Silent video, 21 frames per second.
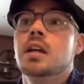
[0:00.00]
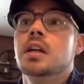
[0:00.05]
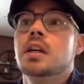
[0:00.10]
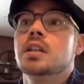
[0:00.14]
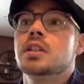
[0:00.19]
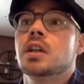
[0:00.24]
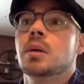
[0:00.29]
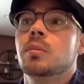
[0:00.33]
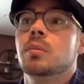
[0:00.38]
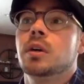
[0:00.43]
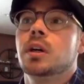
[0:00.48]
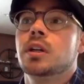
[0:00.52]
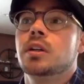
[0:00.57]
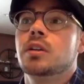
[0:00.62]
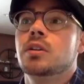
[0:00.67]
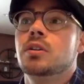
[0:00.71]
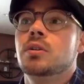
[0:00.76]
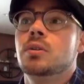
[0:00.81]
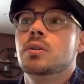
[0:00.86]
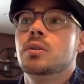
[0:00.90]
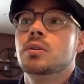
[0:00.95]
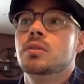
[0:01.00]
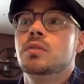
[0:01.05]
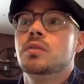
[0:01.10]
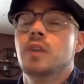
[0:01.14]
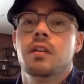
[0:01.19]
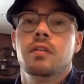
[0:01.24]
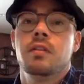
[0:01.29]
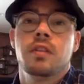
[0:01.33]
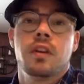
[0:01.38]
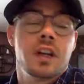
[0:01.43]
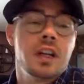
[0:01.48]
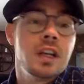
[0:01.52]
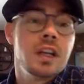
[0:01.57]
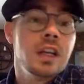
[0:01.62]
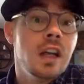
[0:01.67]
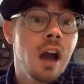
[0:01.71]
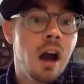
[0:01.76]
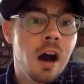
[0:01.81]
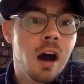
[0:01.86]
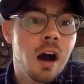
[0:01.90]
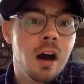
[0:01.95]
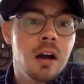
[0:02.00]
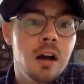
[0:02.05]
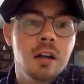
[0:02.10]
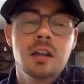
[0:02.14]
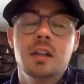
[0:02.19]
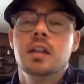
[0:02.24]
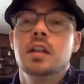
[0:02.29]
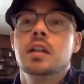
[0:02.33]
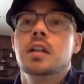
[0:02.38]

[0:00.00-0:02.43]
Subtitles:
someone who's very, very young,